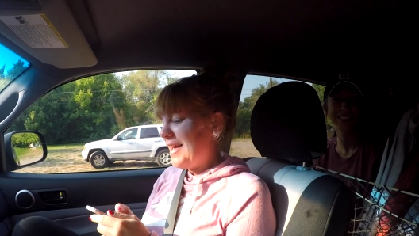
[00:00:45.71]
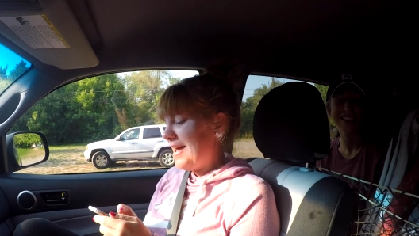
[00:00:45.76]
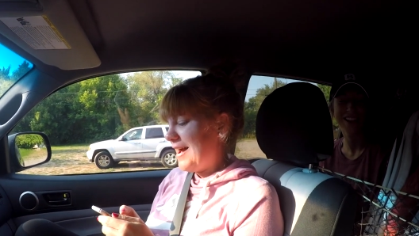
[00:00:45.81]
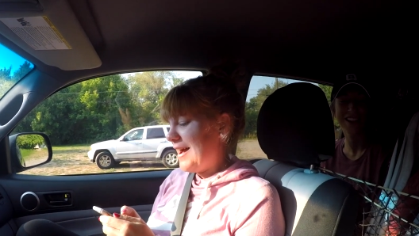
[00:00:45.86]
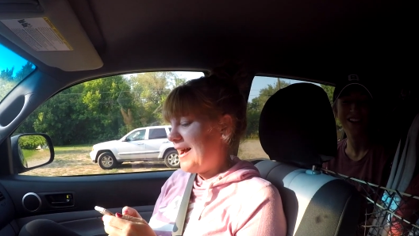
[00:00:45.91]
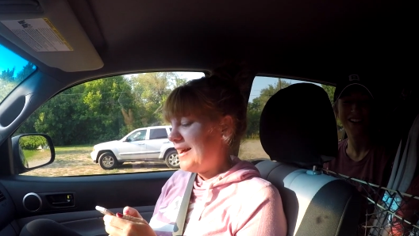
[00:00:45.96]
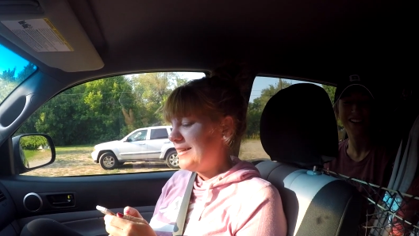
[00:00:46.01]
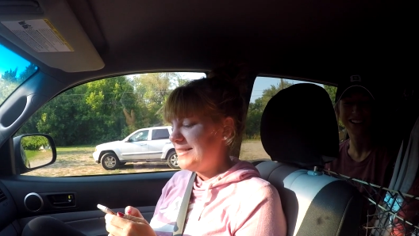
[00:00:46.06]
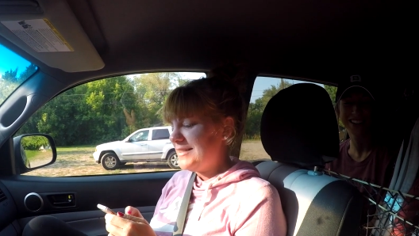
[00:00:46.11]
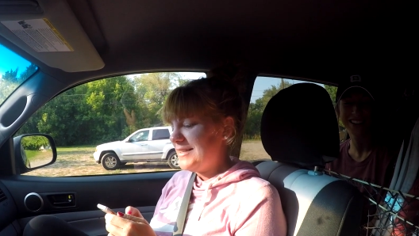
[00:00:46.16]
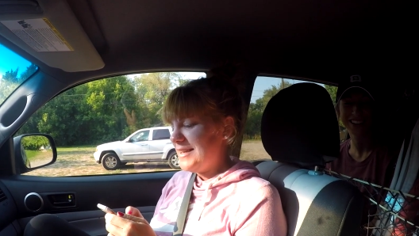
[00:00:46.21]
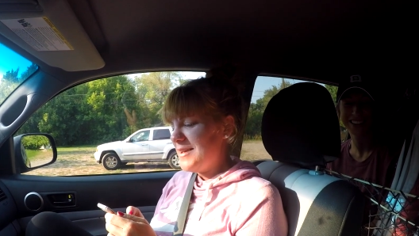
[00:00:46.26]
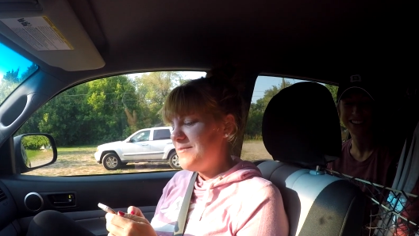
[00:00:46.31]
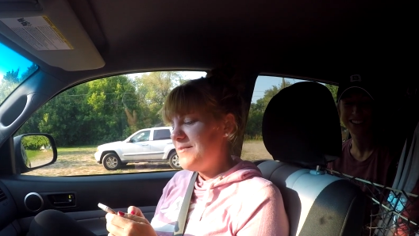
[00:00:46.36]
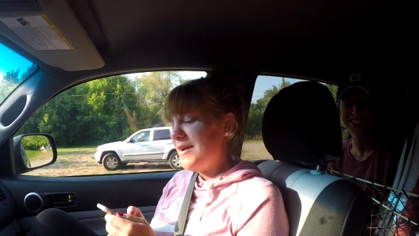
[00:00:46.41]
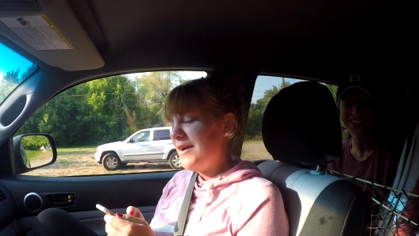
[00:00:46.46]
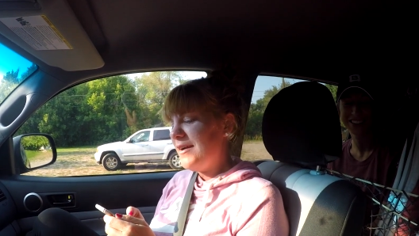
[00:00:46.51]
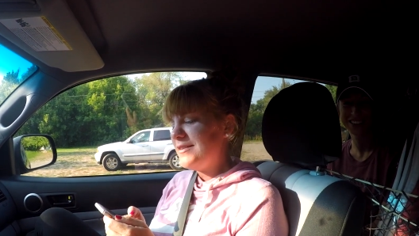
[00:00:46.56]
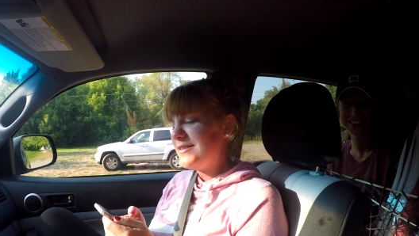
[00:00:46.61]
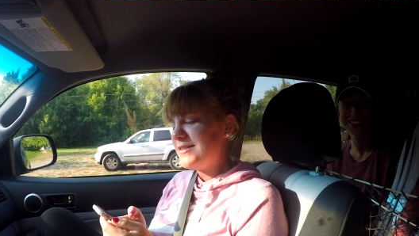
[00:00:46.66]
Uh, St.
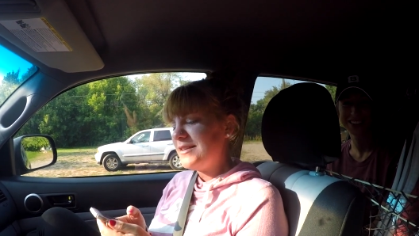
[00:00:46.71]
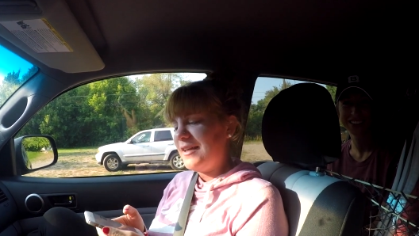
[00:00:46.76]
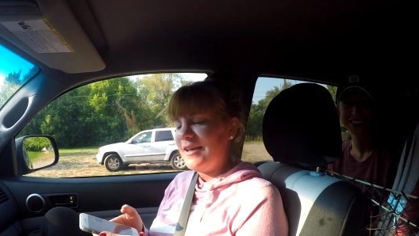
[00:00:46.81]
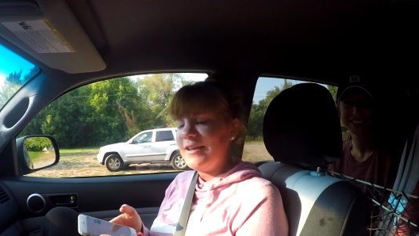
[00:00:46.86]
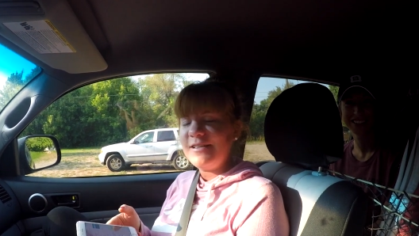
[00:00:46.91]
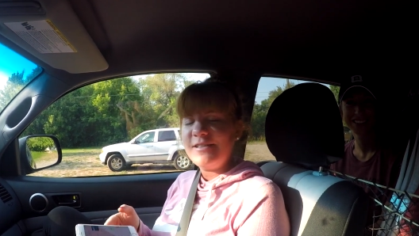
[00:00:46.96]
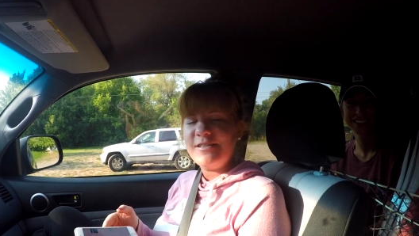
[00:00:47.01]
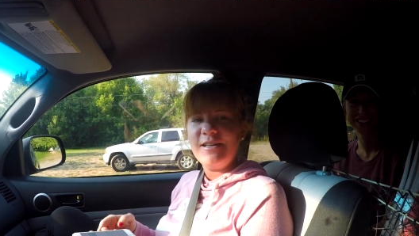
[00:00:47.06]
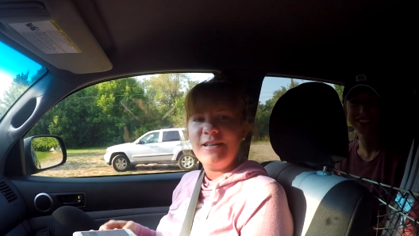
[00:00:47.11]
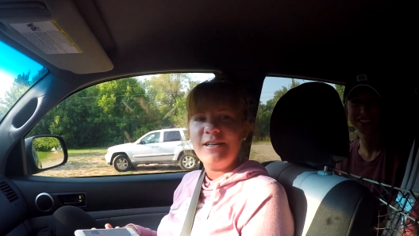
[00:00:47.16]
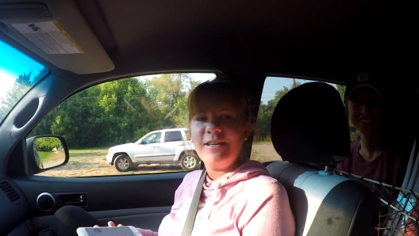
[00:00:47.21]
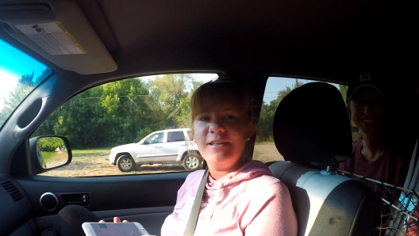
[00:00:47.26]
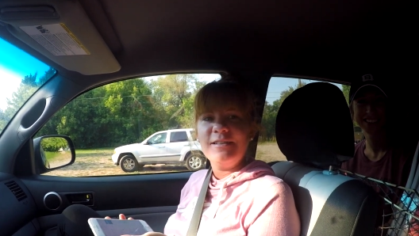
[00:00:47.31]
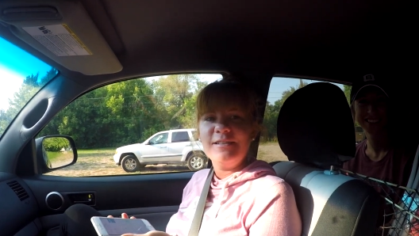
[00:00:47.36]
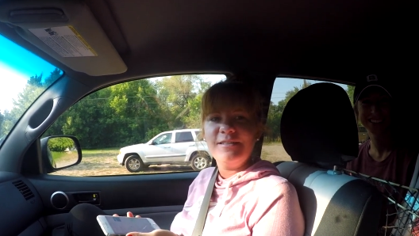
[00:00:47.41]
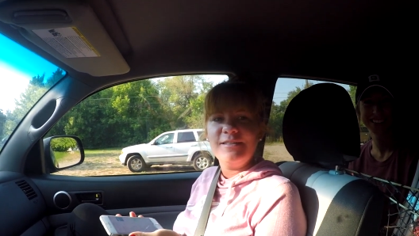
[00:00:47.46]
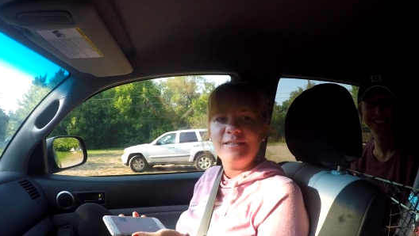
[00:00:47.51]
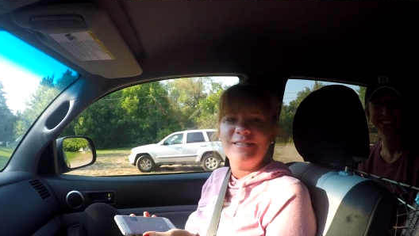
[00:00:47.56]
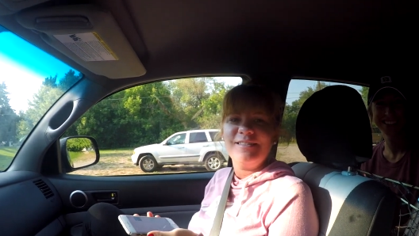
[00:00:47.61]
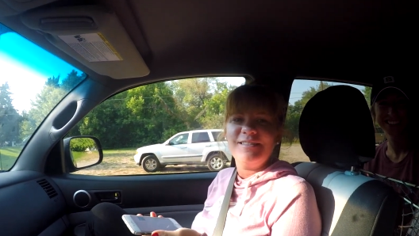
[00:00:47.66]
Mary's Glacier.
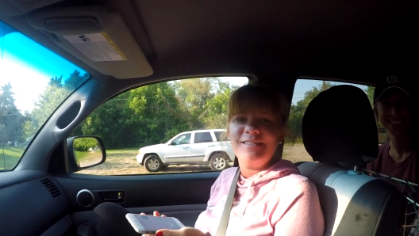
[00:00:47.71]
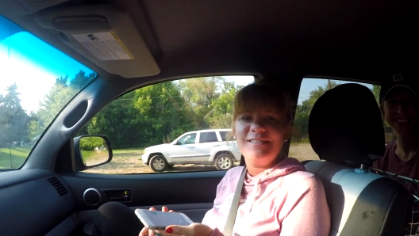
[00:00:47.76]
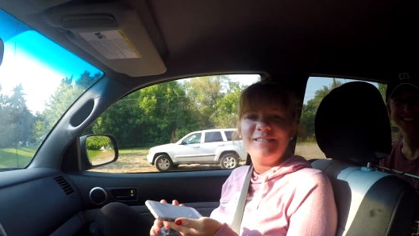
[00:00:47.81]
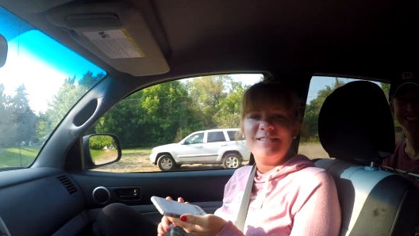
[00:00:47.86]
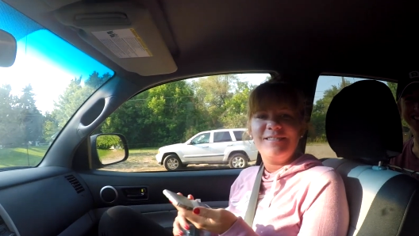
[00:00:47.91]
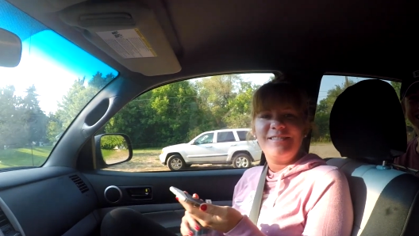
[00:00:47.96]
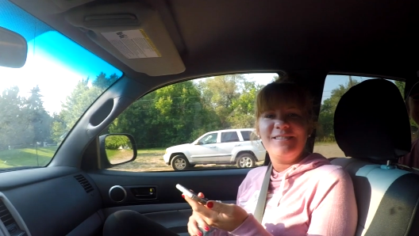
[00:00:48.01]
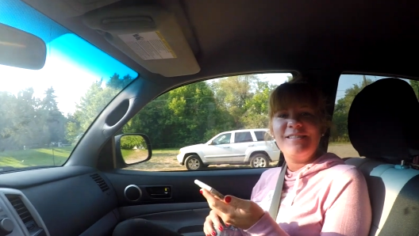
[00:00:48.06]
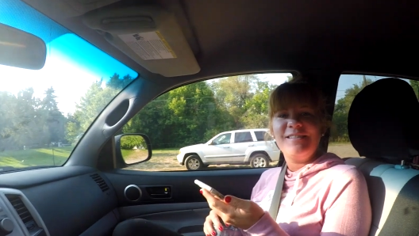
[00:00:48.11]
All right.